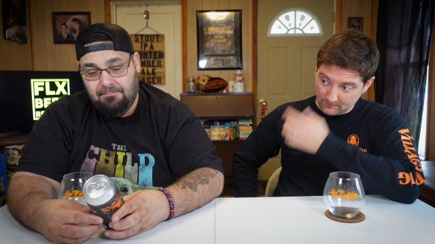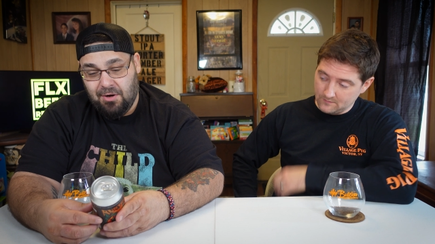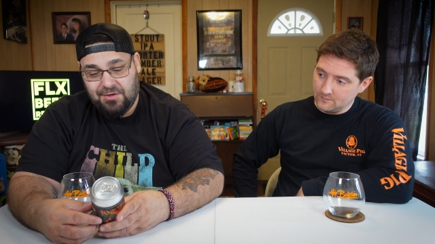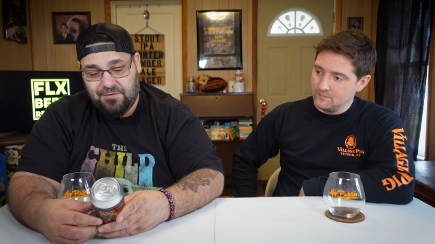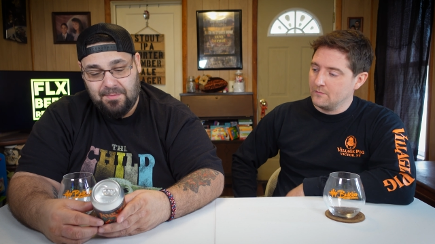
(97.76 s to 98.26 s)

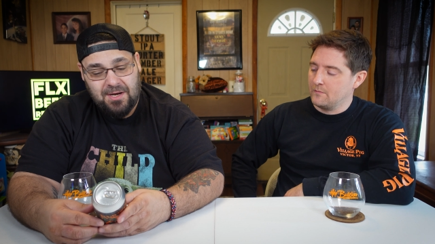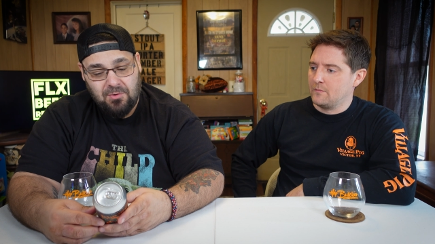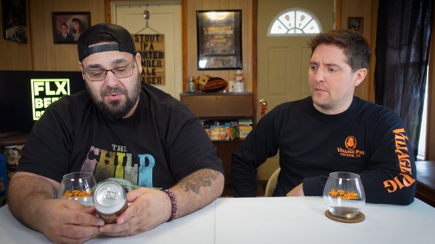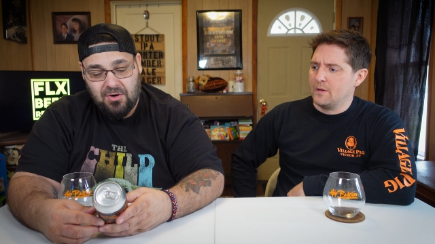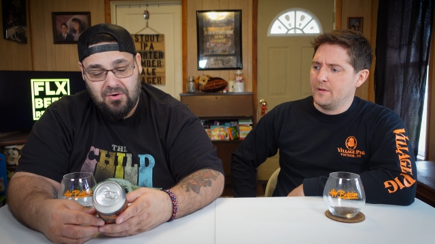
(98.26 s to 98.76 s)
Speaker 1: much from
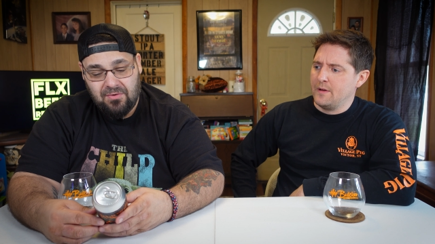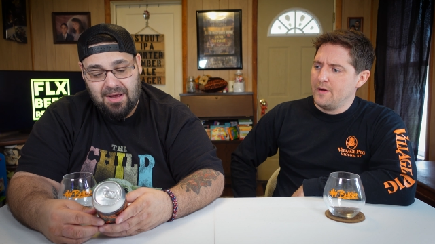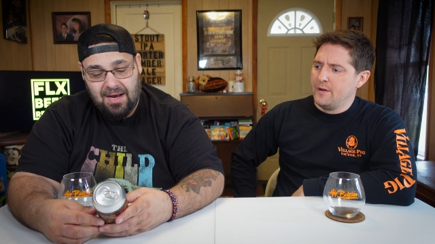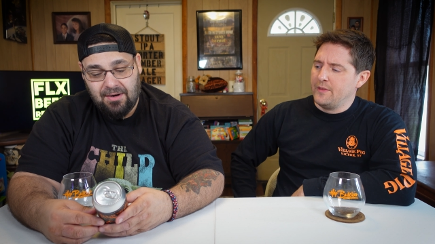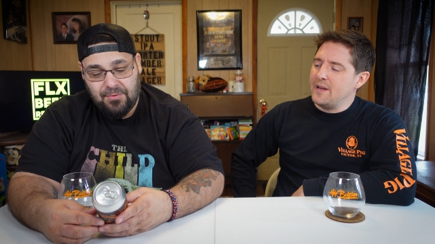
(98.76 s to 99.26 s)
Interboro.
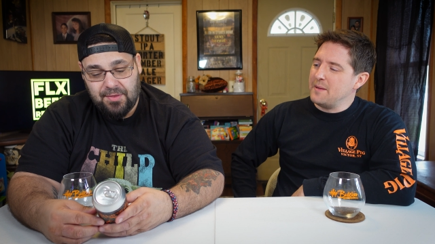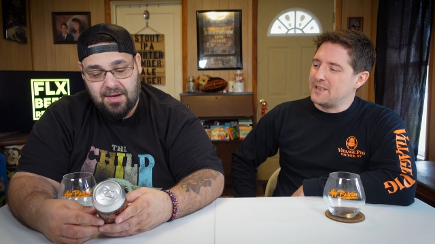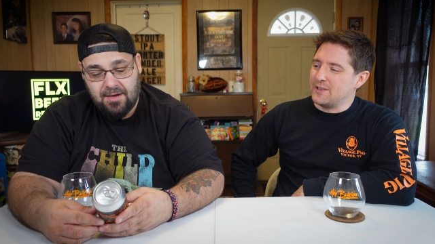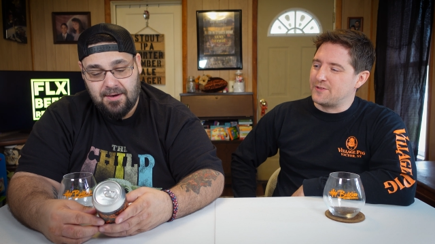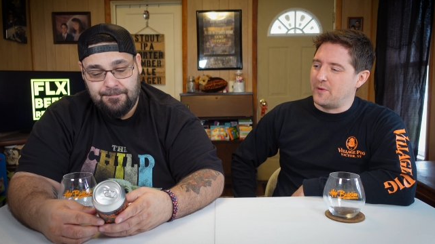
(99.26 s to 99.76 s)
I don't. The name think.
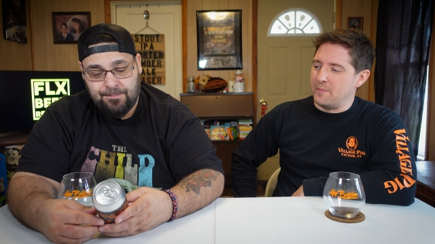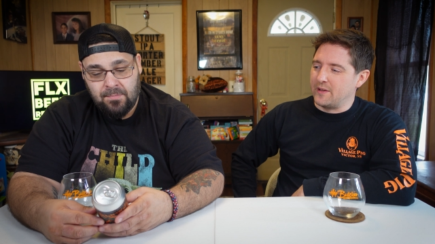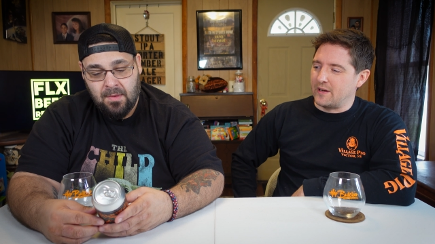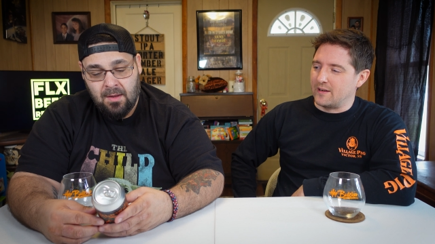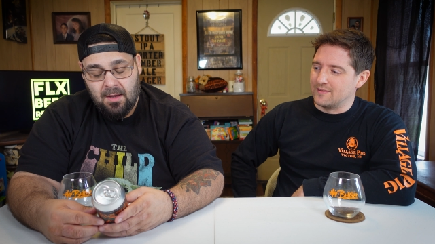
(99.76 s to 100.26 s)
sounds
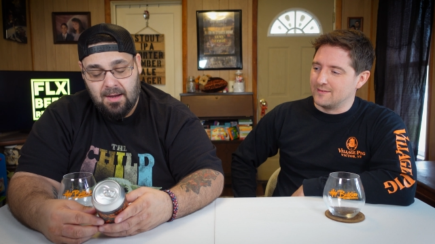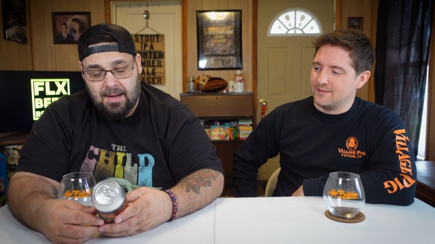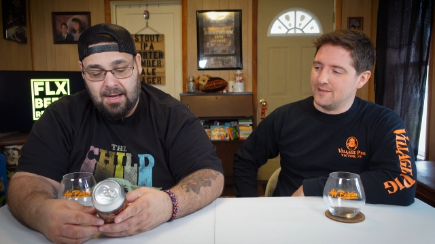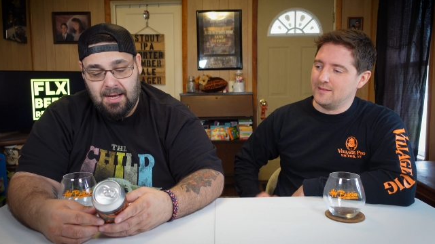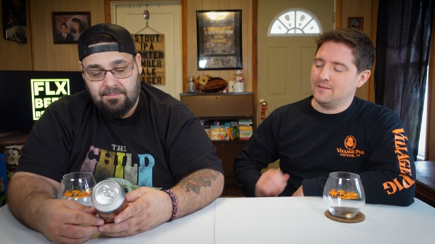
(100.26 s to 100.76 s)
familiar.
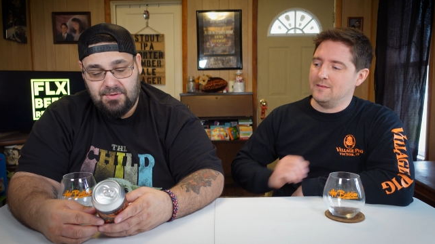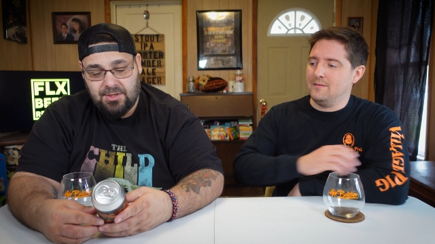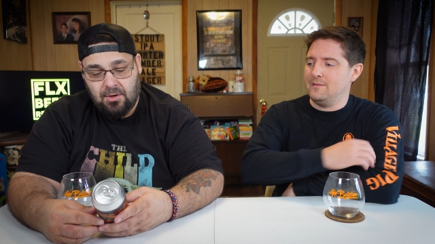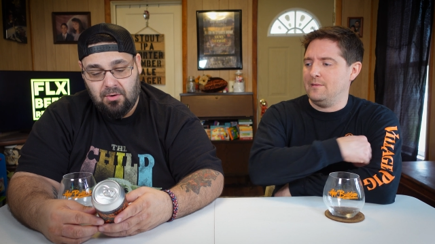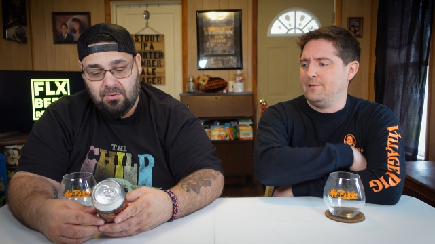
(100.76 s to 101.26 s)
Um,
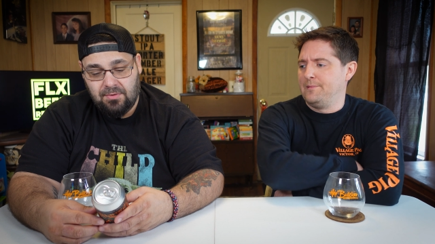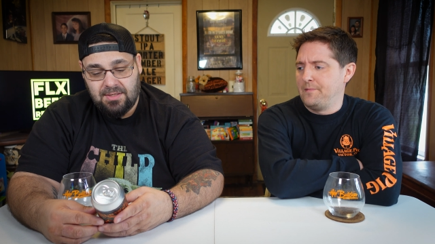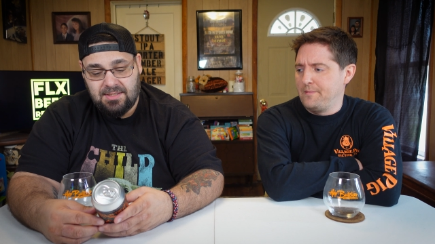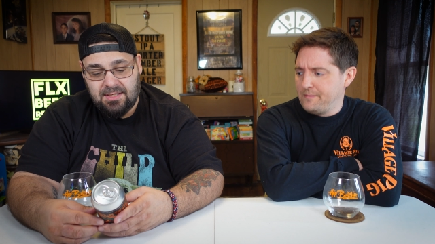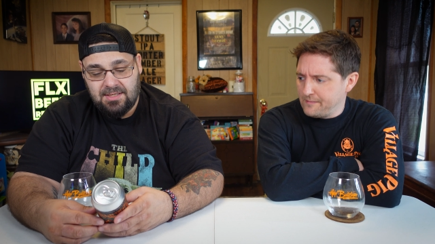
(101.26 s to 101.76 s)
so
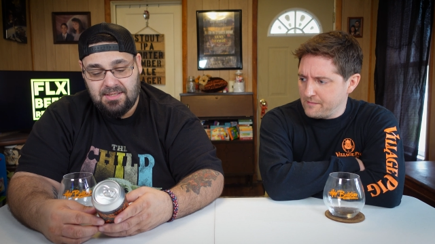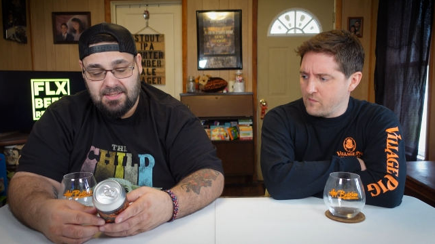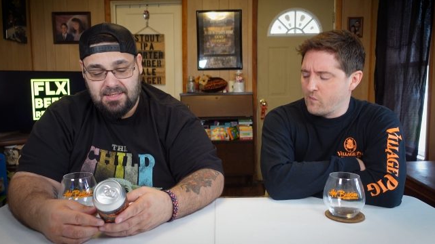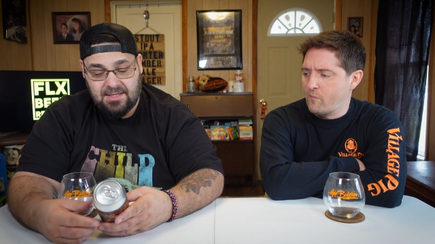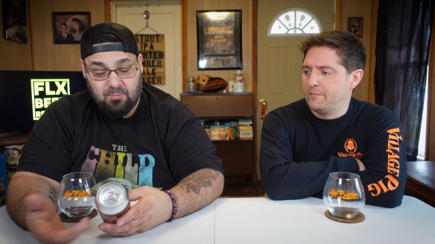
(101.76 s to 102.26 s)
this is
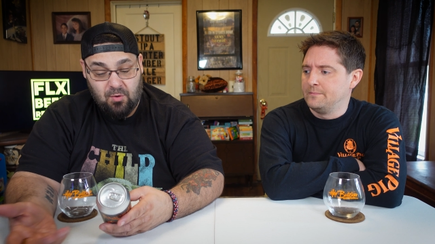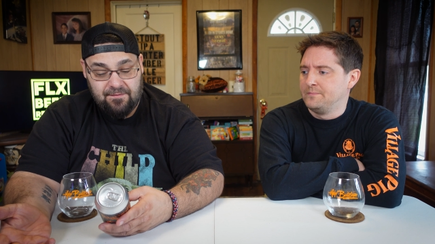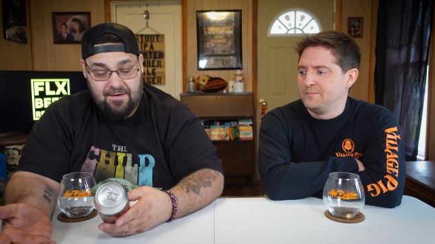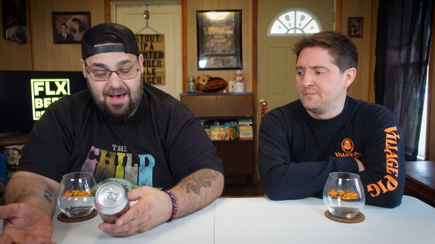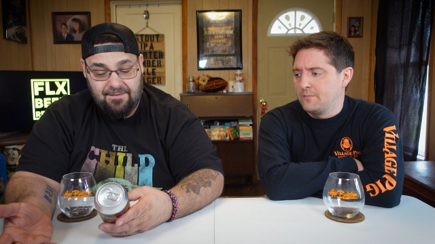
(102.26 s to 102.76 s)
six
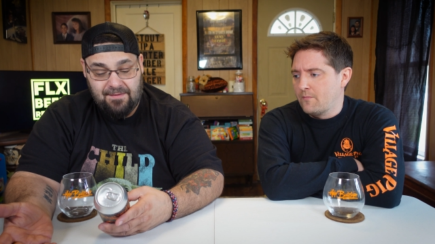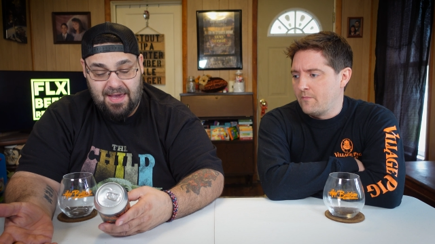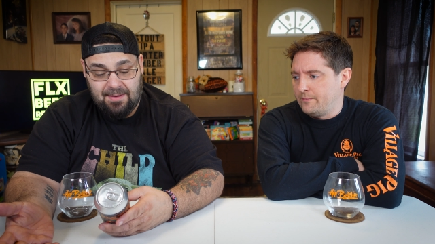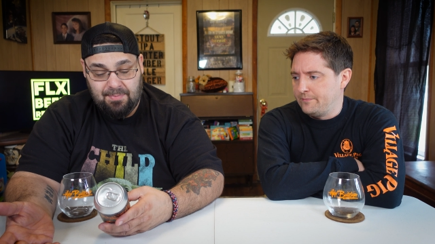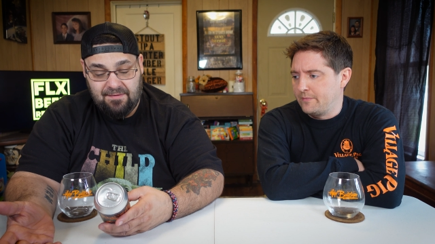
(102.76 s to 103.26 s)
point five
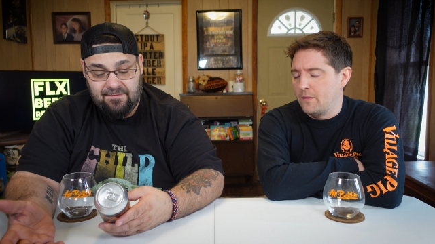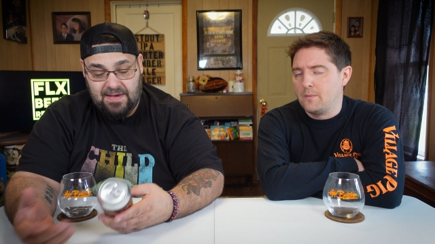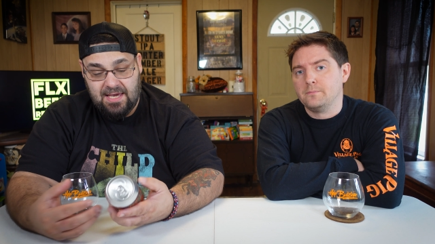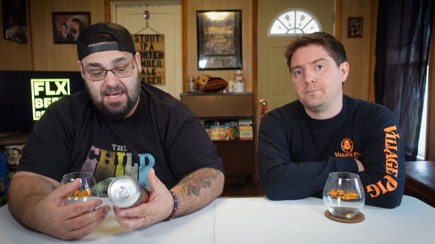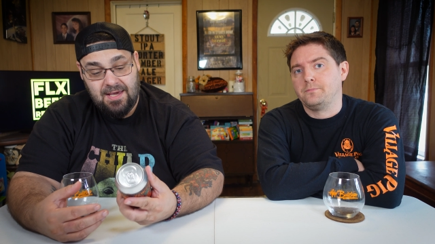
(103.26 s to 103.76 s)

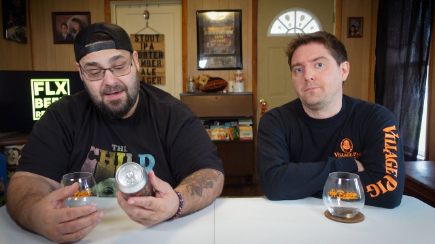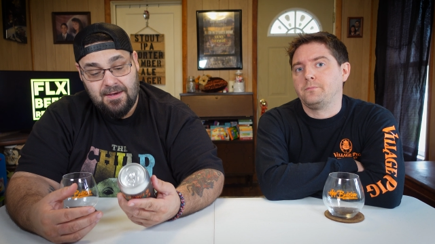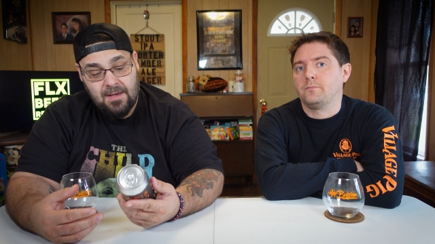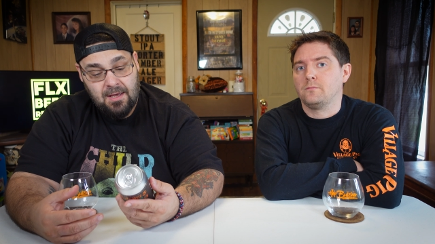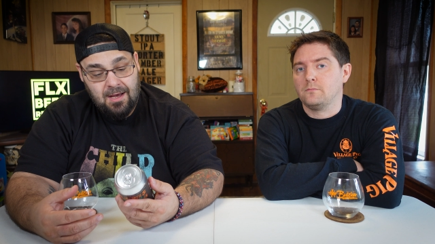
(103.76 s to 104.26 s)
ABV,
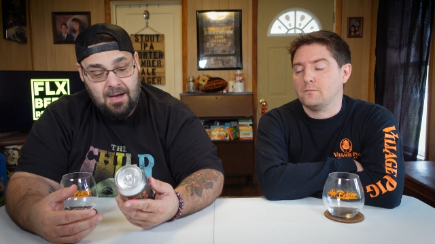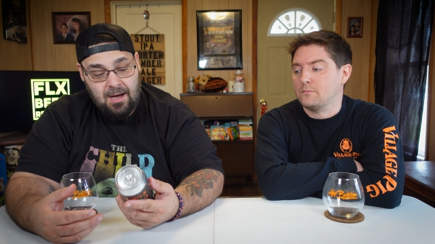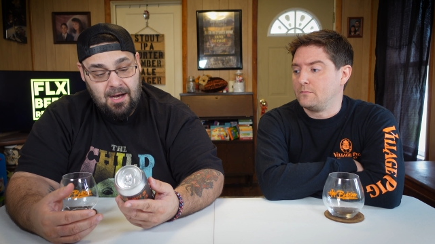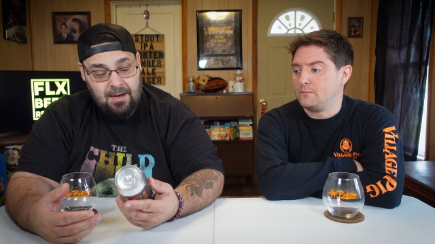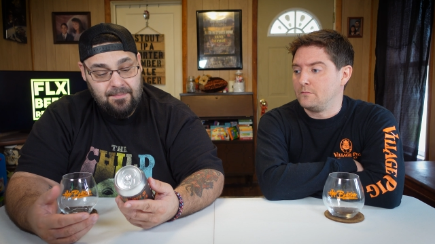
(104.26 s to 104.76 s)

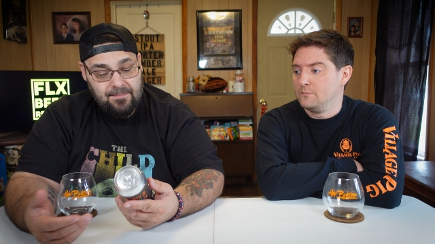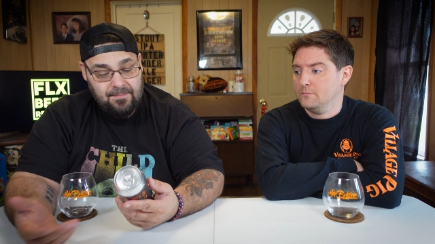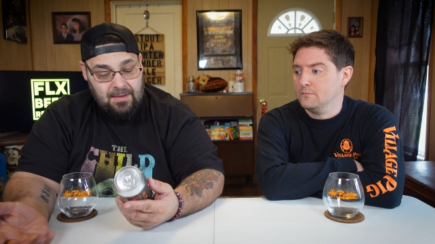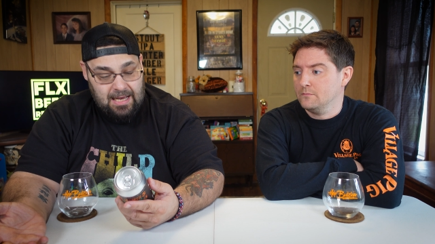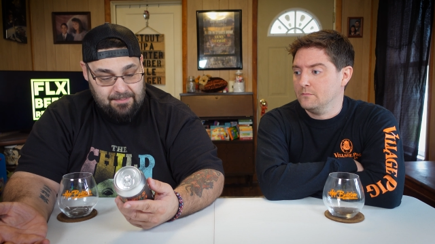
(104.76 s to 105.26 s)
um,
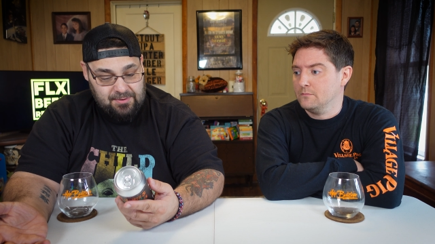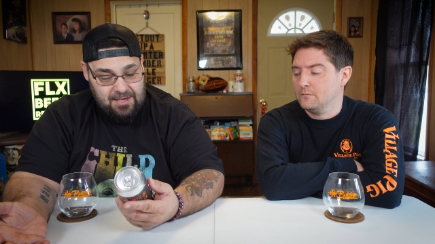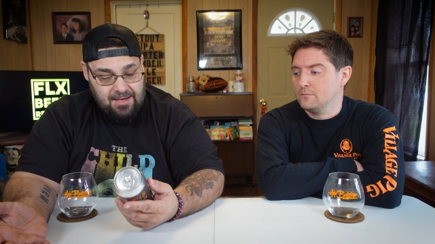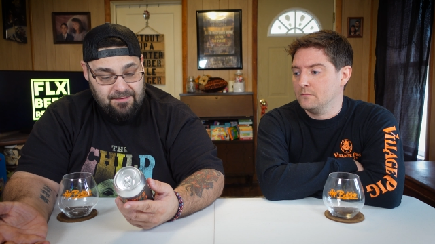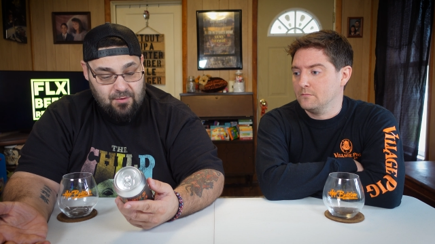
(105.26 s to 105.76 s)

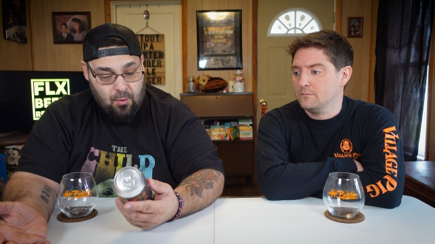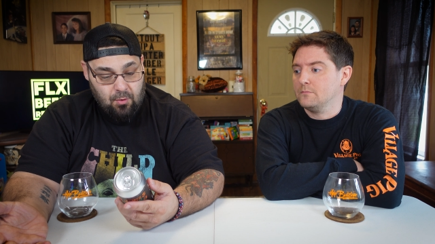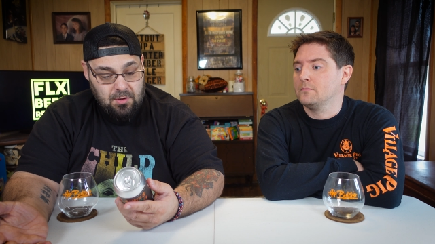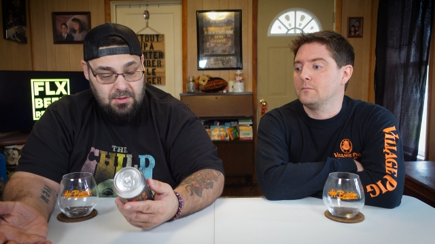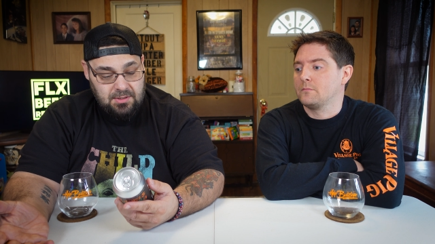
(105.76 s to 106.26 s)
IPA, of
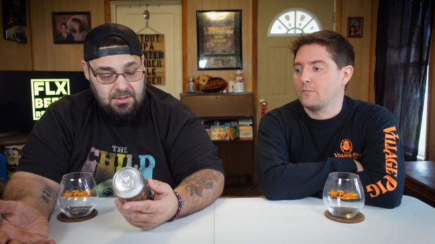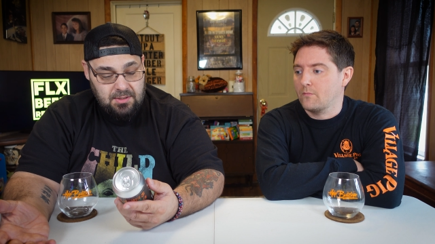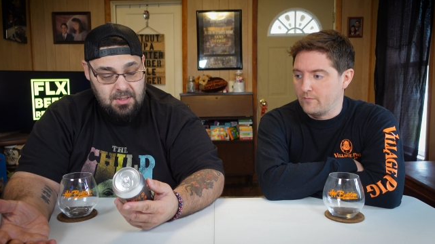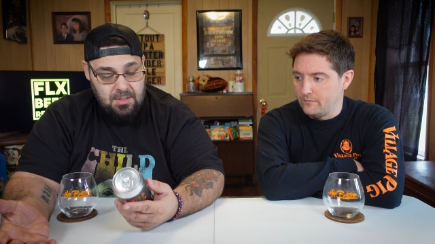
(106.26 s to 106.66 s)
course.